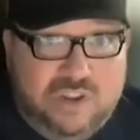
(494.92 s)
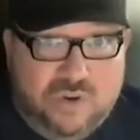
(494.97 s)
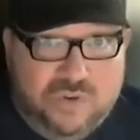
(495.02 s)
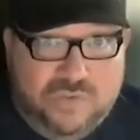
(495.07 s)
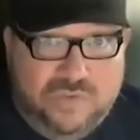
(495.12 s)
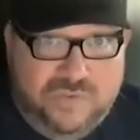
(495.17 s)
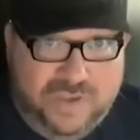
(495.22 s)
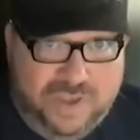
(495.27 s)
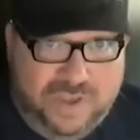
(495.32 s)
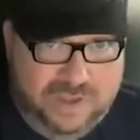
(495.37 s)
your
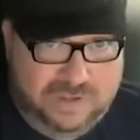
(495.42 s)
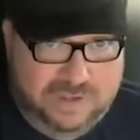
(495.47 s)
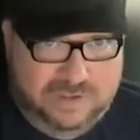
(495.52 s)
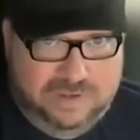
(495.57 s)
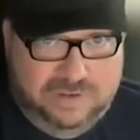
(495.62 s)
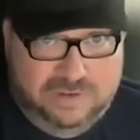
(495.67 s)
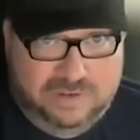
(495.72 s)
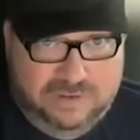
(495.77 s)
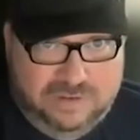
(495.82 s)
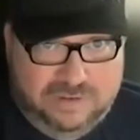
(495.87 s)

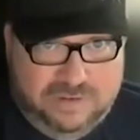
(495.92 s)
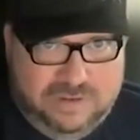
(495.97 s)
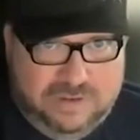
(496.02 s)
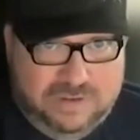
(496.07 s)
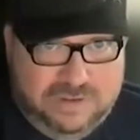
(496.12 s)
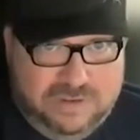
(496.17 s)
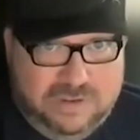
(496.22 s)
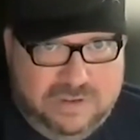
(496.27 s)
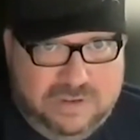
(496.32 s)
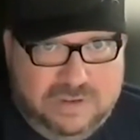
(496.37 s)
fees
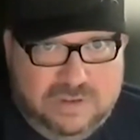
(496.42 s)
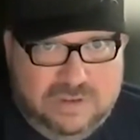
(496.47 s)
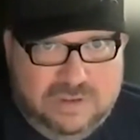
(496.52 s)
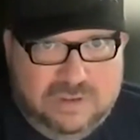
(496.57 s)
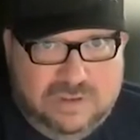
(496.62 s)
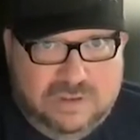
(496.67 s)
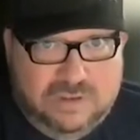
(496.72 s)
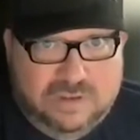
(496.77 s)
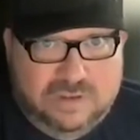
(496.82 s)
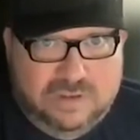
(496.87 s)

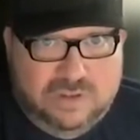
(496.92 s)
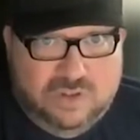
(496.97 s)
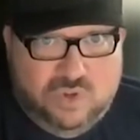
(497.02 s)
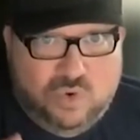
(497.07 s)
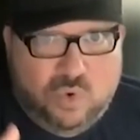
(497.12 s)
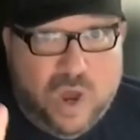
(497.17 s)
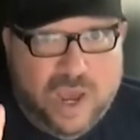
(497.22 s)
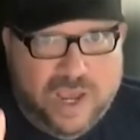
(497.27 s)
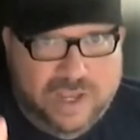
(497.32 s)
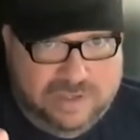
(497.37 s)

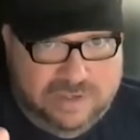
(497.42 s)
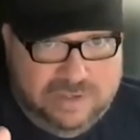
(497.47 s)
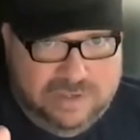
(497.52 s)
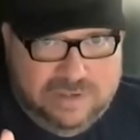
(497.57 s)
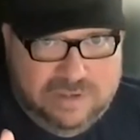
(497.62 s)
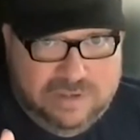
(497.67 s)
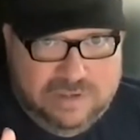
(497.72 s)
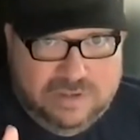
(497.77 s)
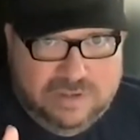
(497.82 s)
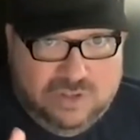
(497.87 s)

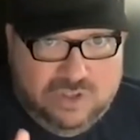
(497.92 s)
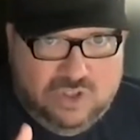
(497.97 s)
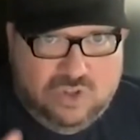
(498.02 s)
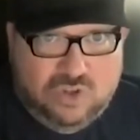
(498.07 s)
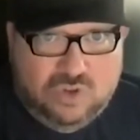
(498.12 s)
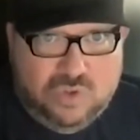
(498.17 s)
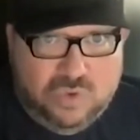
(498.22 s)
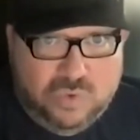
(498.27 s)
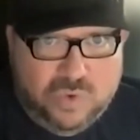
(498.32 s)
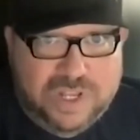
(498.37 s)
twice,
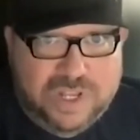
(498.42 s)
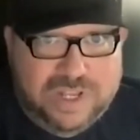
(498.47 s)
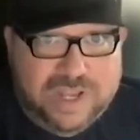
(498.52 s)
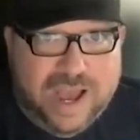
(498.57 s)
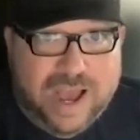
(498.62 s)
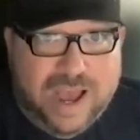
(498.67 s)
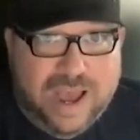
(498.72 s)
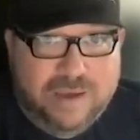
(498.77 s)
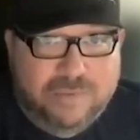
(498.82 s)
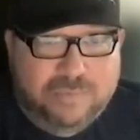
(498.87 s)
to three
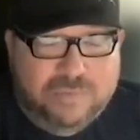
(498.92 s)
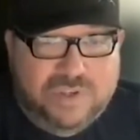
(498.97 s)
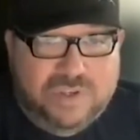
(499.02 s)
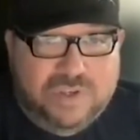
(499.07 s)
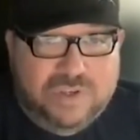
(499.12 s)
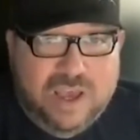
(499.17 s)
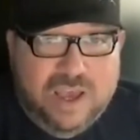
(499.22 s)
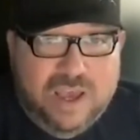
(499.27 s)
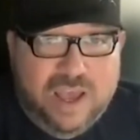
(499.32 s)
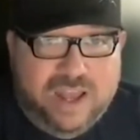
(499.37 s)

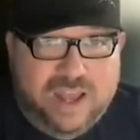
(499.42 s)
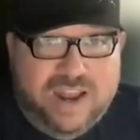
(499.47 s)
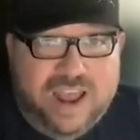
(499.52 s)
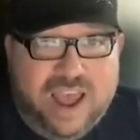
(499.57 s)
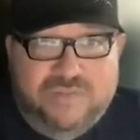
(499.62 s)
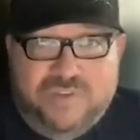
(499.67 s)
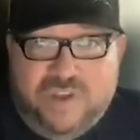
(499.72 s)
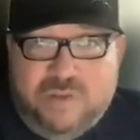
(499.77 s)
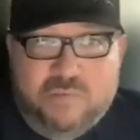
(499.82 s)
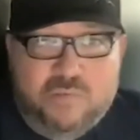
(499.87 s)
times, and
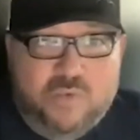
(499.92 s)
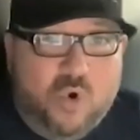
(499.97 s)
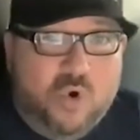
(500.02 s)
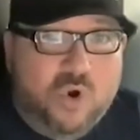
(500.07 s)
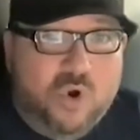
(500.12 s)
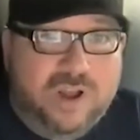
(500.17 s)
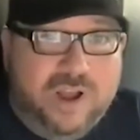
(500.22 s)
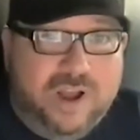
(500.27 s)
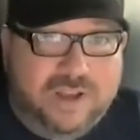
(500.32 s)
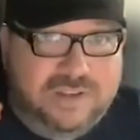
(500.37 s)
having
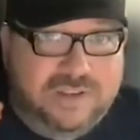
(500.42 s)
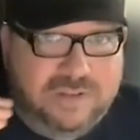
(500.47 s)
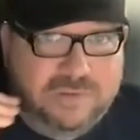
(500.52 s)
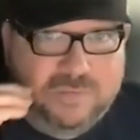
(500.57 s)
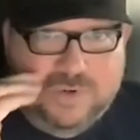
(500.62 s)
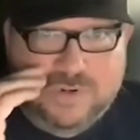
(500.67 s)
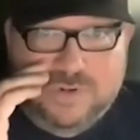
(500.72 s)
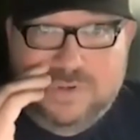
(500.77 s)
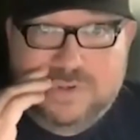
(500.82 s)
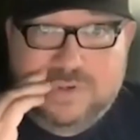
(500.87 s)
more
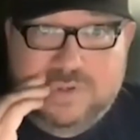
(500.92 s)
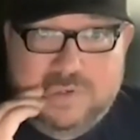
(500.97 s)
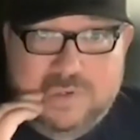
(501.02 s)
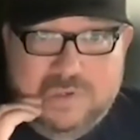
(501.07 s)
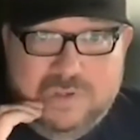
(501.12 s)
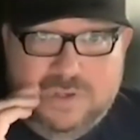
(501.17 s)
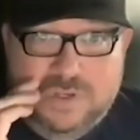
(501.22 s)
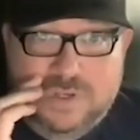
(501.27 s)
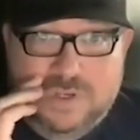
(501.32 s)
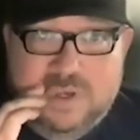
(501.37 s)
customers
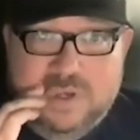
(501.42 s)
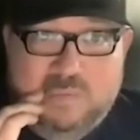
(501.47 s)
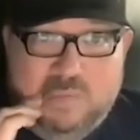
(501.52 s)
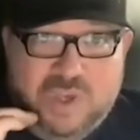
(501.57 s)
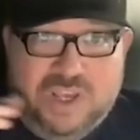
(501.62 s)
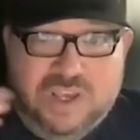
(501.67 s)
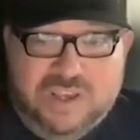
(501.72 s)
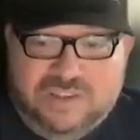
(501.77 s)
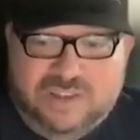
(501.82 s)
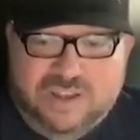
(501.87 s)

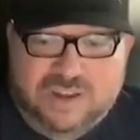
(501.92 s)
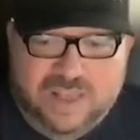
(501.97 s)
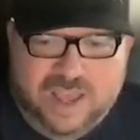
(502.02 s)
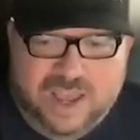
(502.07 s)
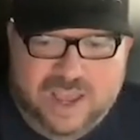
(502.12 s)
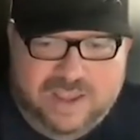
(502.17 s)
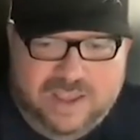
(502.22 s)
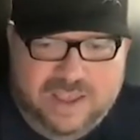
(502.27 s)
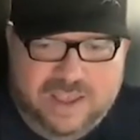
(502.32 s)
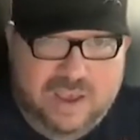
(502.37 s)
because they're
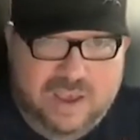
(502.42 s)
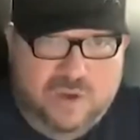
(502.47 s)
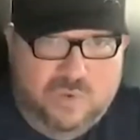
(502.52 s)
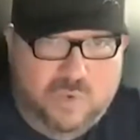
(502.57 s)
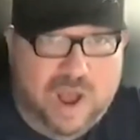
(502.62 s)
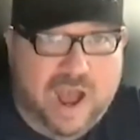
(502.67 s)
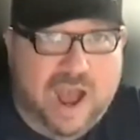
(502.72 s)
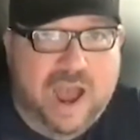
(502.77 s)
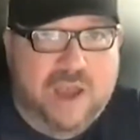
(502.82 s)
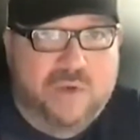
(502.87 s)
like,
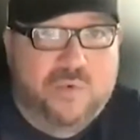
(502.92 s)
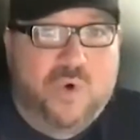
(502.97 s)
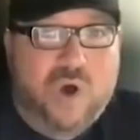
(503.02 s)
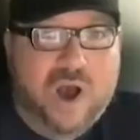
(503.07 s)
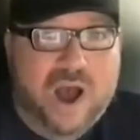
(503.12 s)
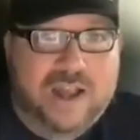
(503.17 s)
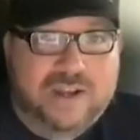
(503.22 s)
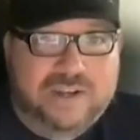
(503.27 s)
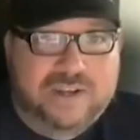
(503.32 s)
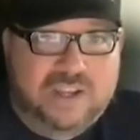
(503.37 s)
I
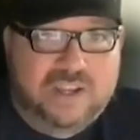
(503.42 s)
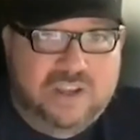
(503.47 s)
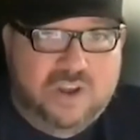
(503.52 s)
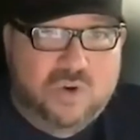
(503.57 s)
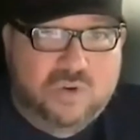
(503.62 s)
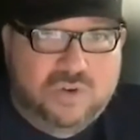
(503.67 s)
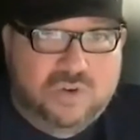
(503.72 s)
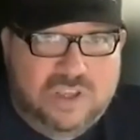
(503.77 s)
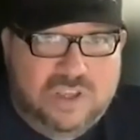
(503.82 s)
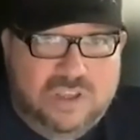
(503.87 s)
want to
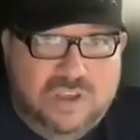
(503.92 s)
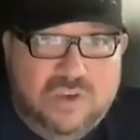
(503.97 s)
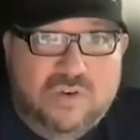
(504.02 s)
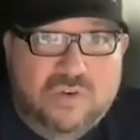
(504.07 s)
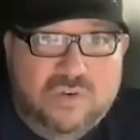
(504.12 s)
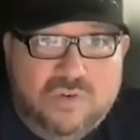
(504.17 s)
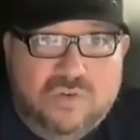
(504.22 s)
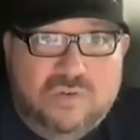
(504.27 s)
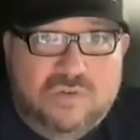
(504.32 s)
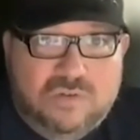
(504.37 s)
go to
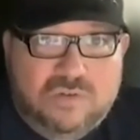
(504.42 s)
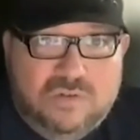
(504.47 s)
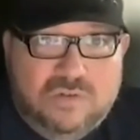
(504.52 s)
you